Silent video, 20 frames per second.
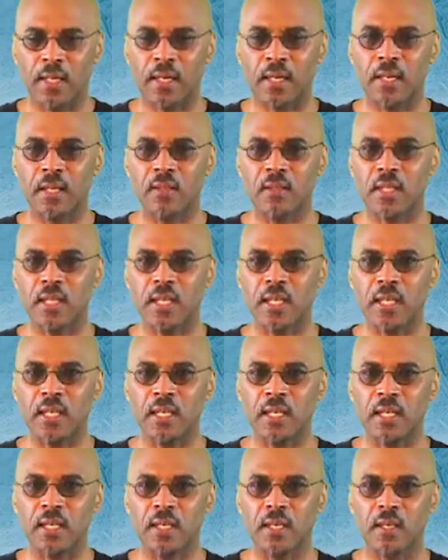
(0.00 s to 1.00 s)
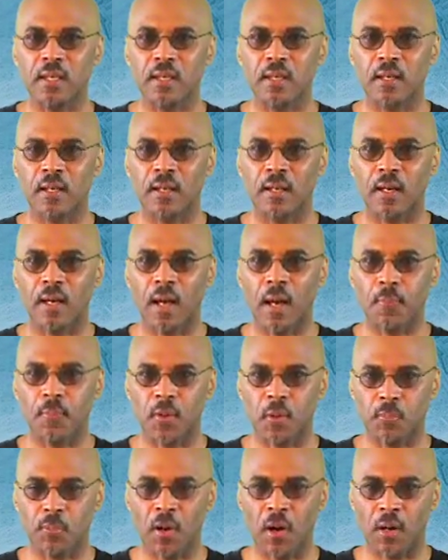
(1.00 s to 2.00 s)
in the
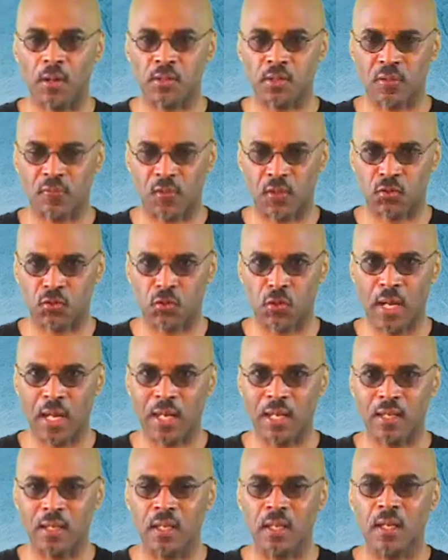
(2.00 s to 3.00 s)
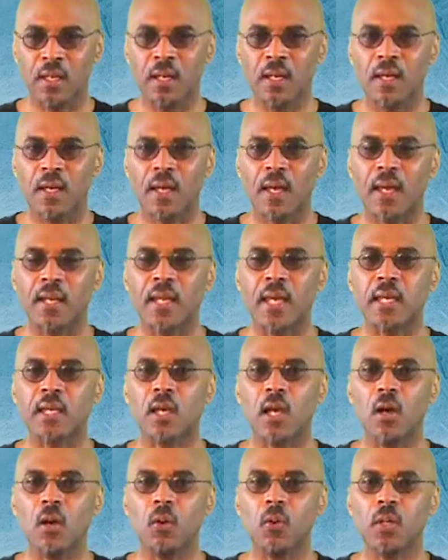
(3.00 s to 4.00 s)
upper parts of the train. And they
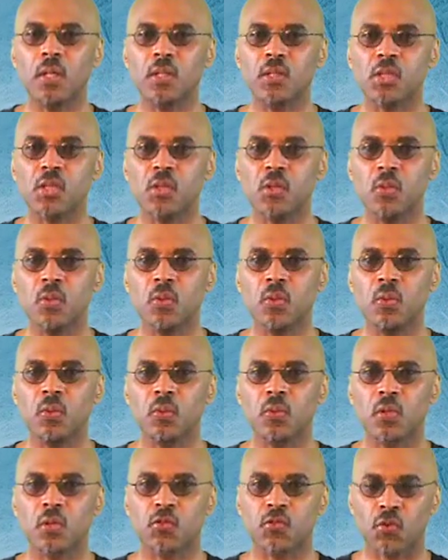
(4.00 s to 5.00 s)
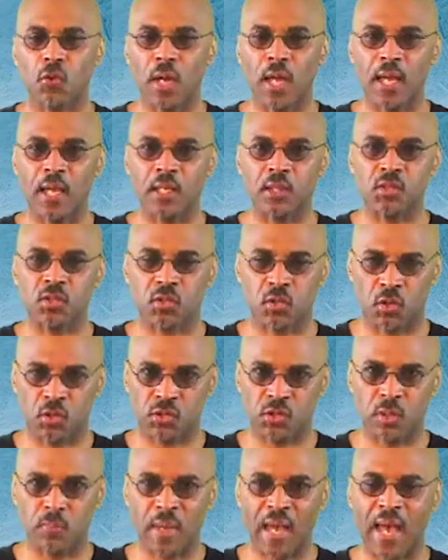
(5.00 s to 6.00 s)
go into the dregs towards
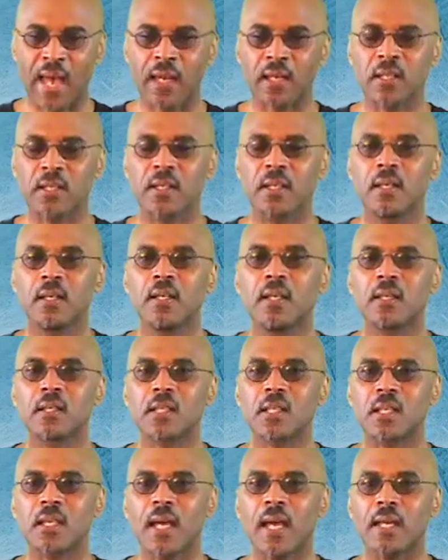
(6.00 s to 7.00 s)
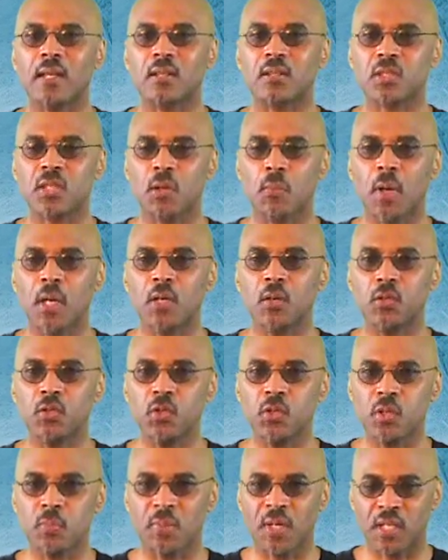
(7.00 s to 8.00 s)
the back to get someone who
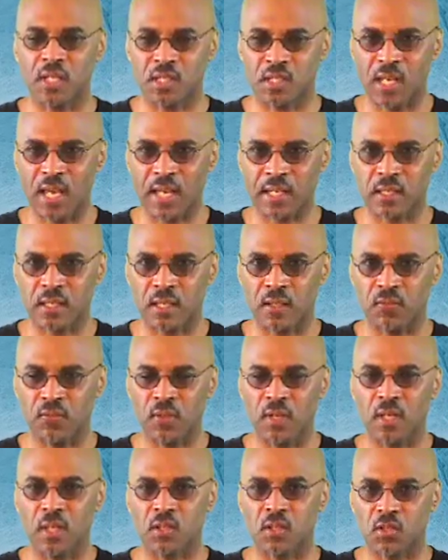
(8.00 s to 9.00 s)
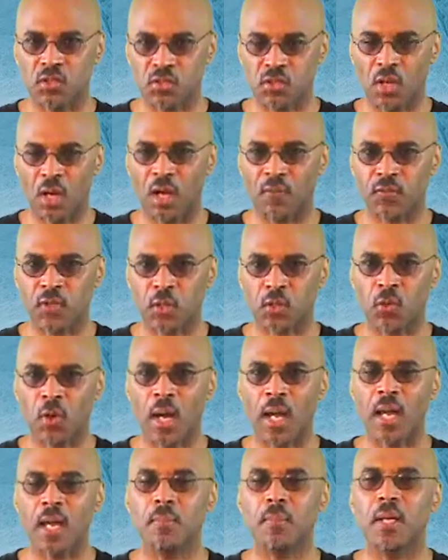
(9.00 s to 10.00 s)
used to be a detective to solve the
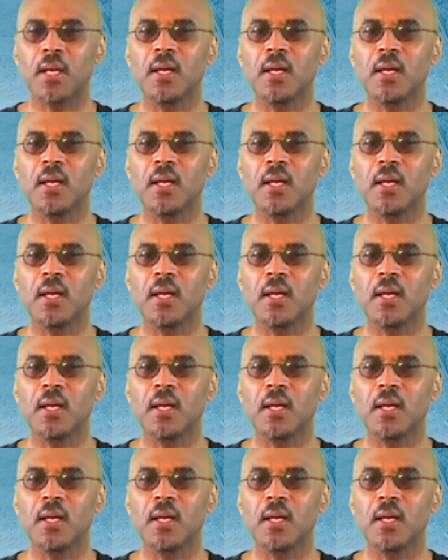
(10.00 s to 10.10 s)
crime.